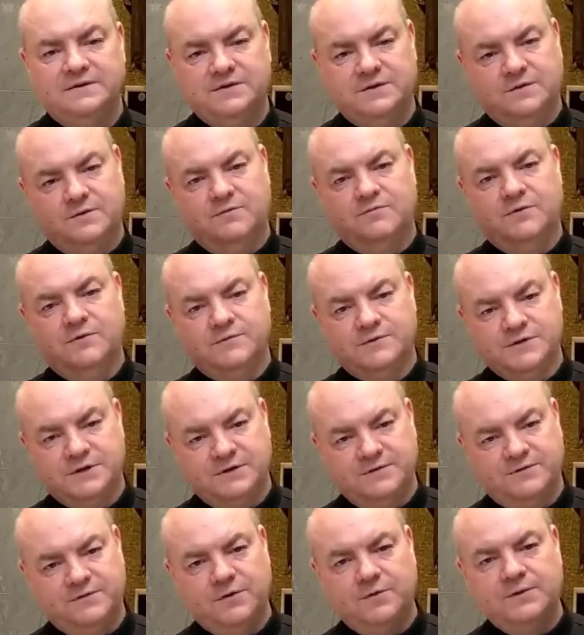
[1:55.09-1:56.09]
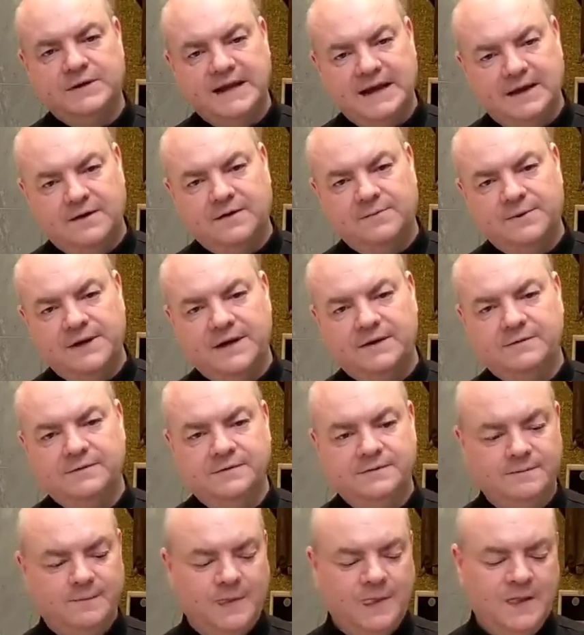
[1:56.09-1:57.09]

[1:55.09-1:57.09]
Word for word: So a river is going to flow down a mountain.